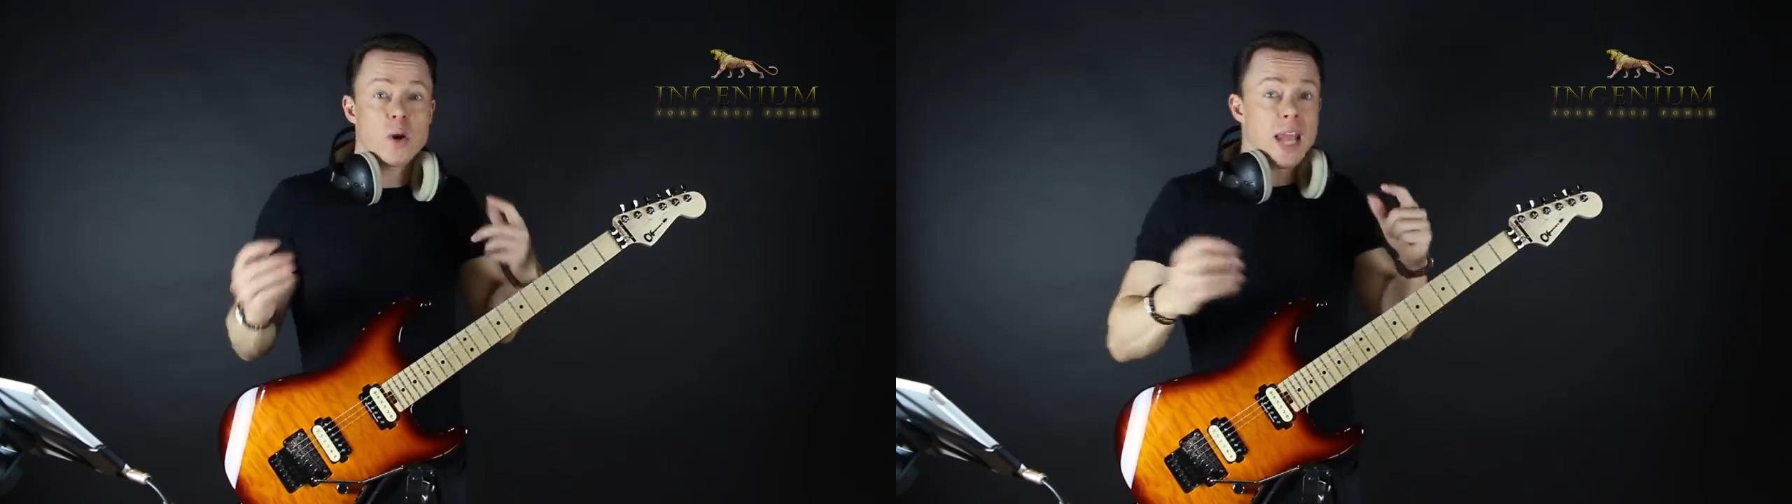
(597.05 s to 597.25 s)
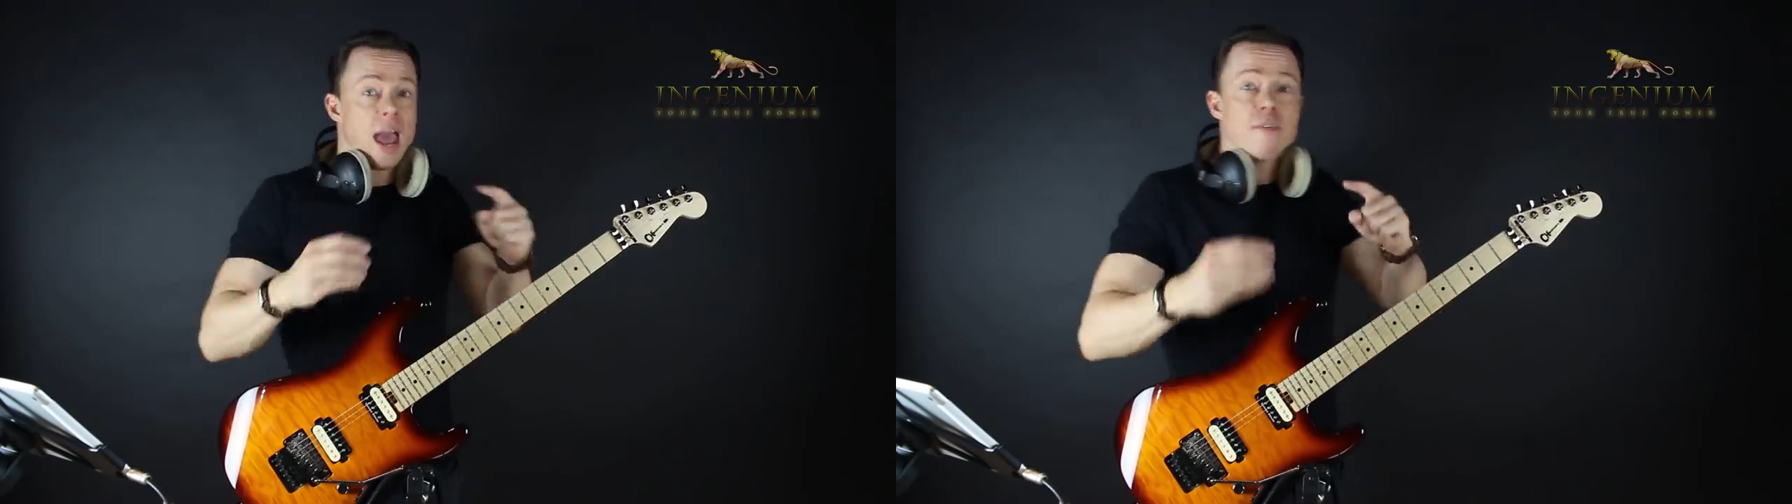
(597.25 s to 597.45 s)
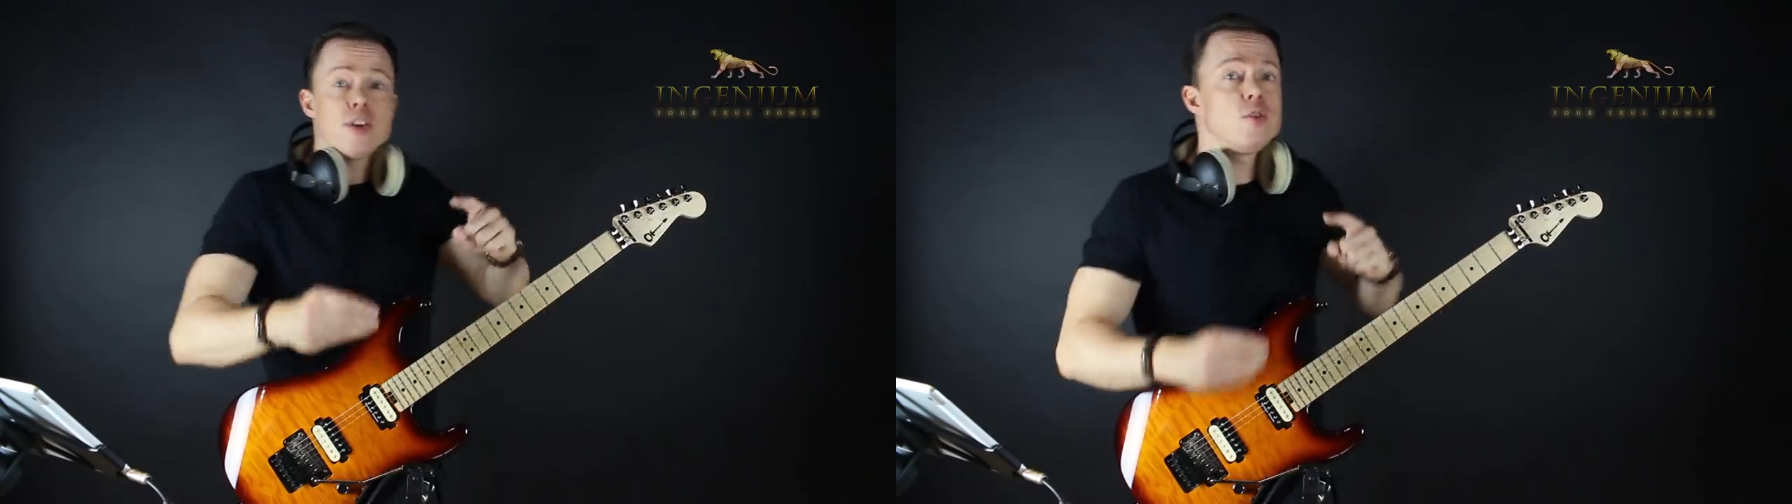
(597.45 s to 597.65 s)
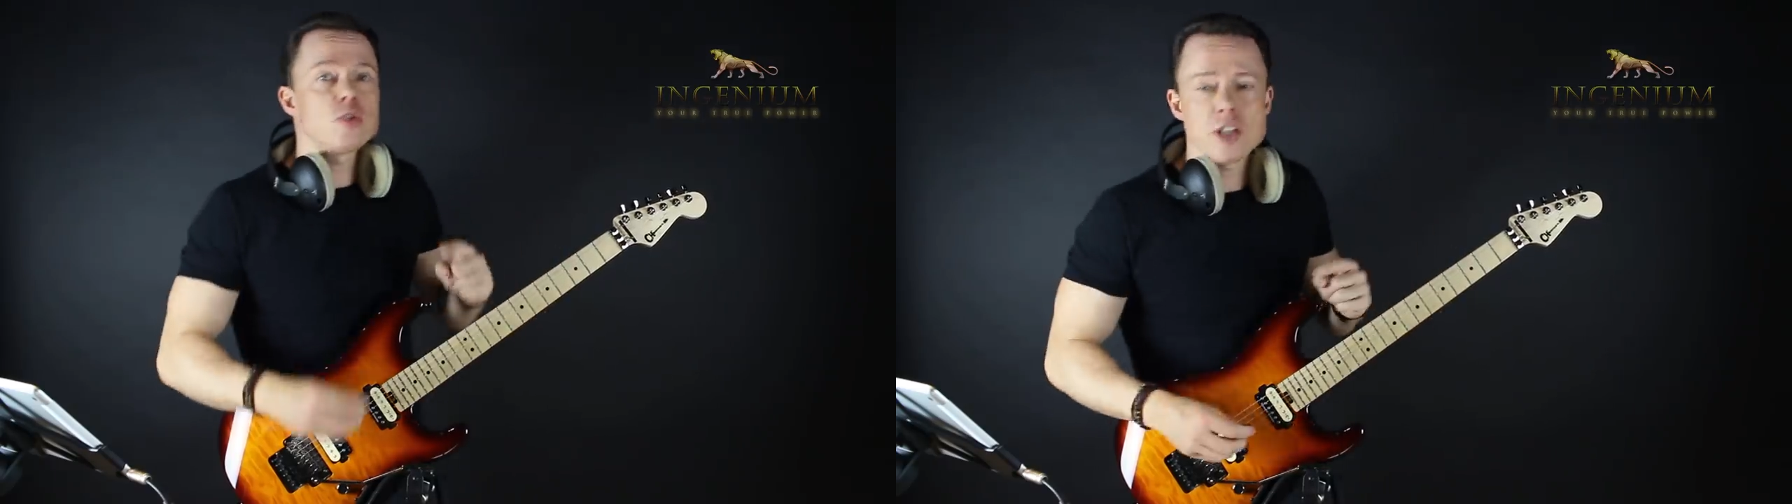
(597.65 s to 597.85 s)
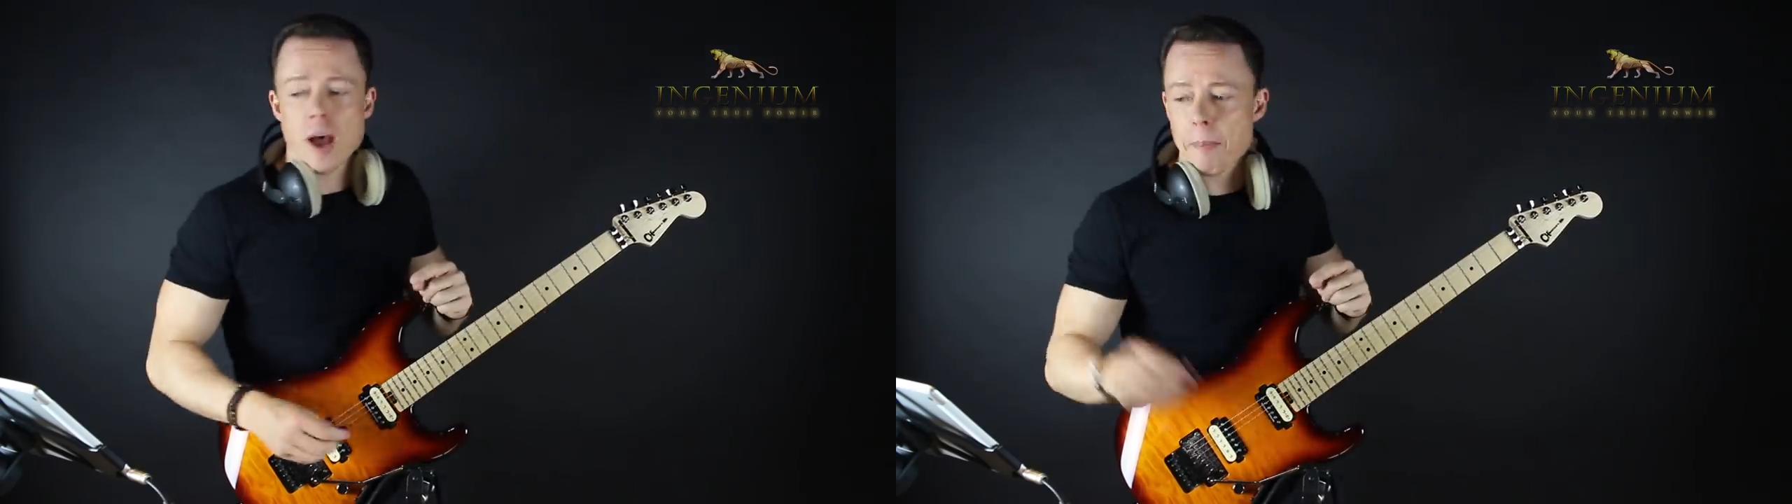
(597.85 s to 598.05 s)
Whatever you
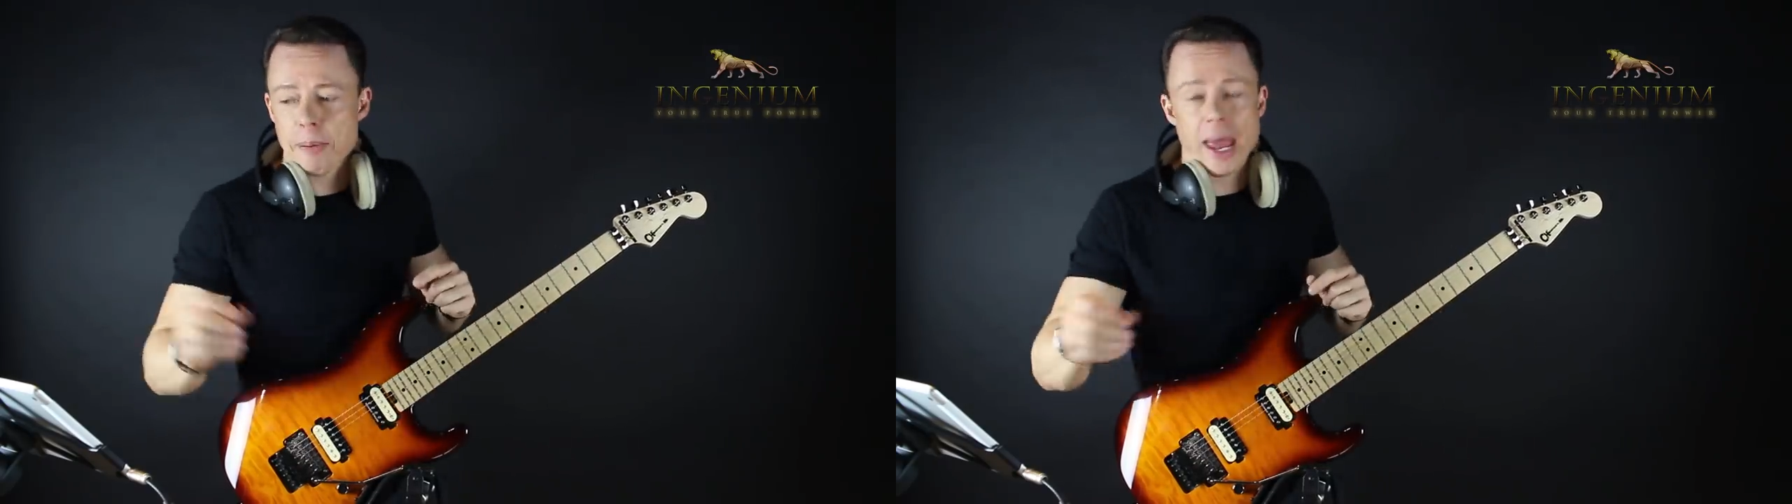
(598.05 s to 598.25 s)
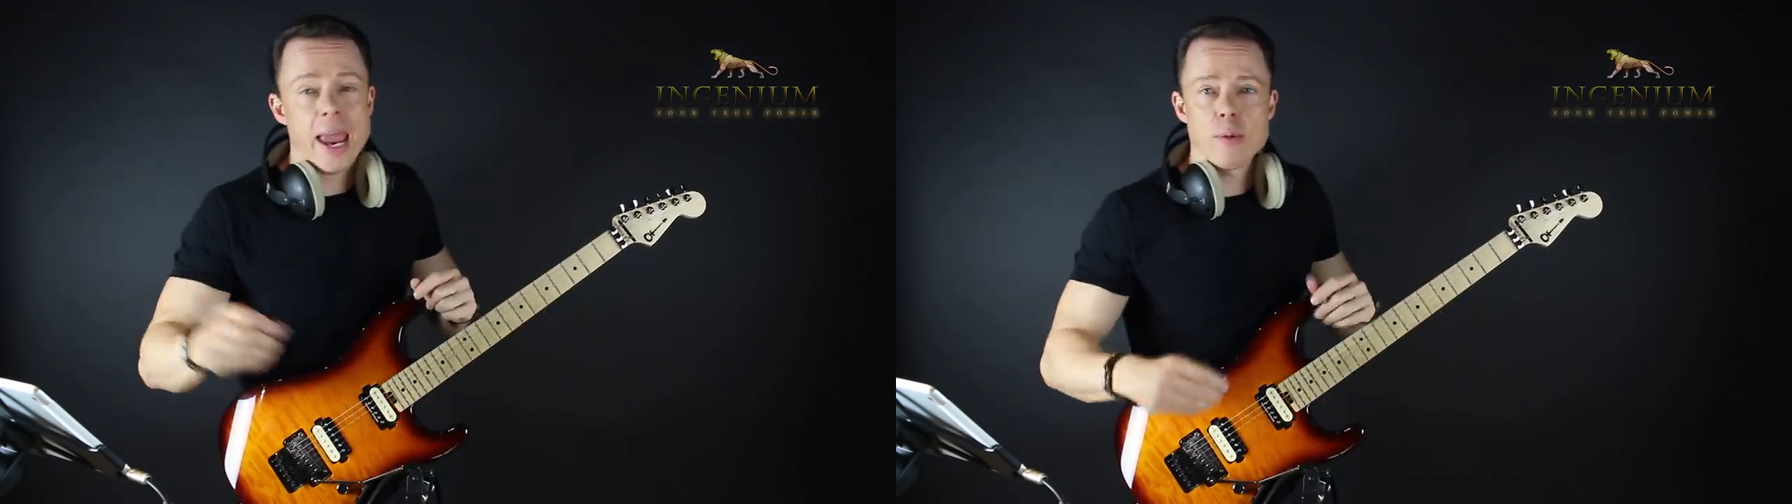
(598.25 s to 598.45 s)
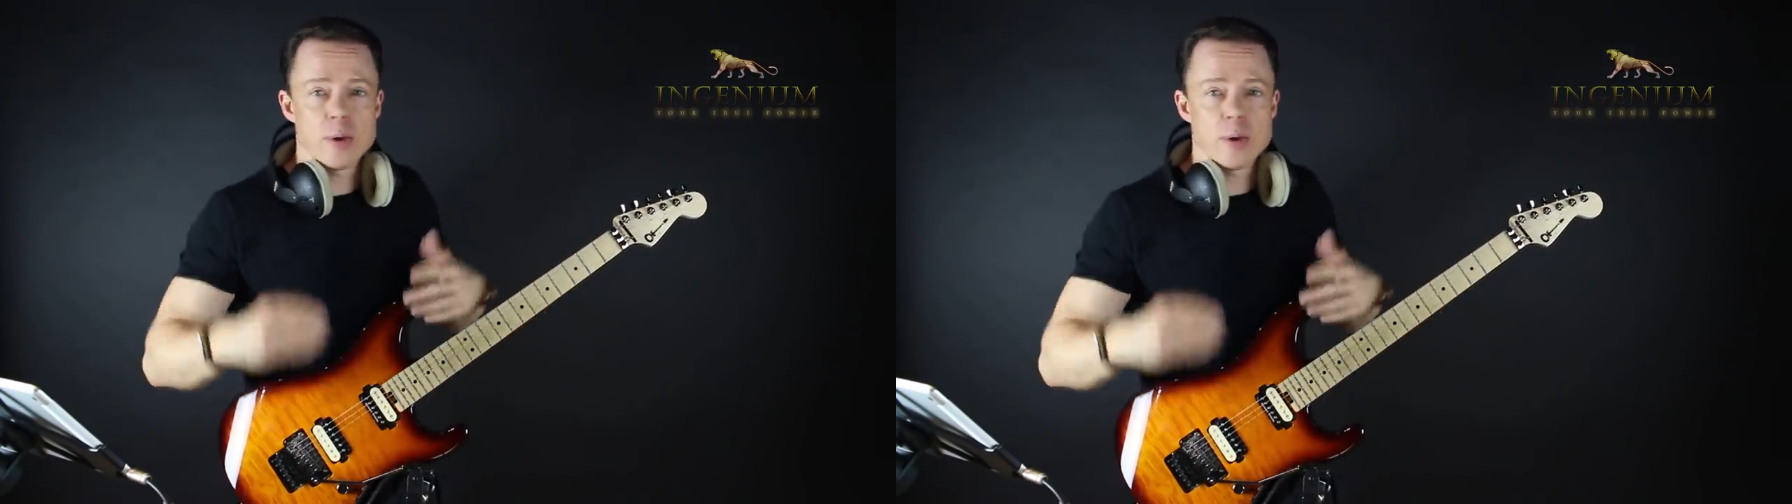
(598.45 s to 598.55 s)
start playing,